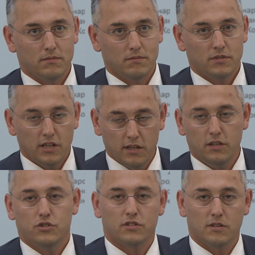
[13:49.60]

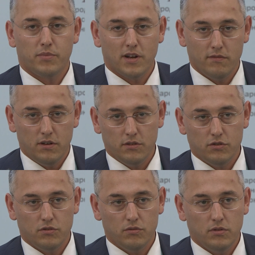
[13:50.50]
as
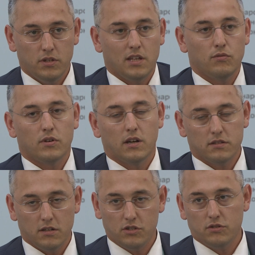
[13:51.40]
sensible ones.
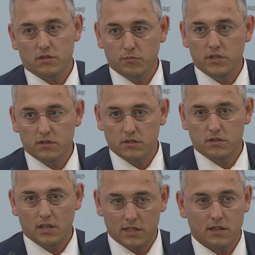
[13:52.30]
So we are
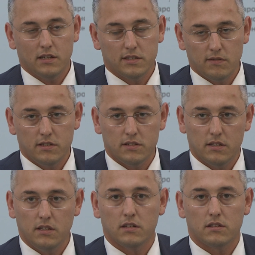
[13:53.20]
balancing between
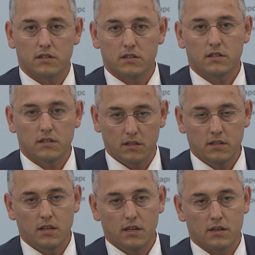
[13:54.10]
theoretical